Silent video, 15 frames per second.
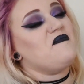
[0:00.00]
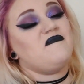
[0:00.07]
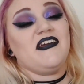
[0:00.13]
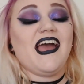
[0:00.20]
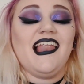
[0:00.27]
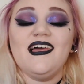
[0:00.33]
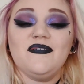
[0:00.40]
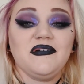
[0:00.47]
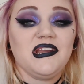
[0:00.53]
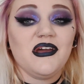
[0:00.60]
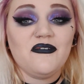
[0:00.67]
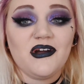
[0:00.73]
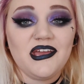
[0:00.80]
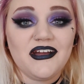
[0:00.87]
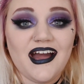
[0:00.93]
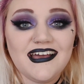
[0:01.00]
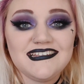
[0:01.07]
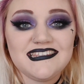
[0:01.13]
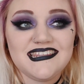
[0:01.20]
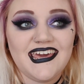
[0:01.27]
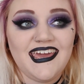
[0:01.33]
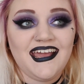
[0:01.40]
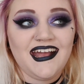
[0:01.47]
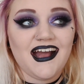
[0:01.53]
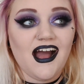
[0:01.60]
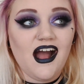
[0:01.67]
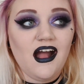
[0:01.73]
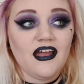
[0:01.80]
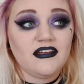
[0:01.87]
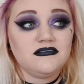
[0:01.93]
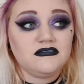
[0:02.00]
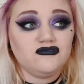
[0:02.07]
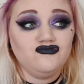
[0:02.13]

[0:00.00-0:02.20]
yeah, let me know what you guys think. I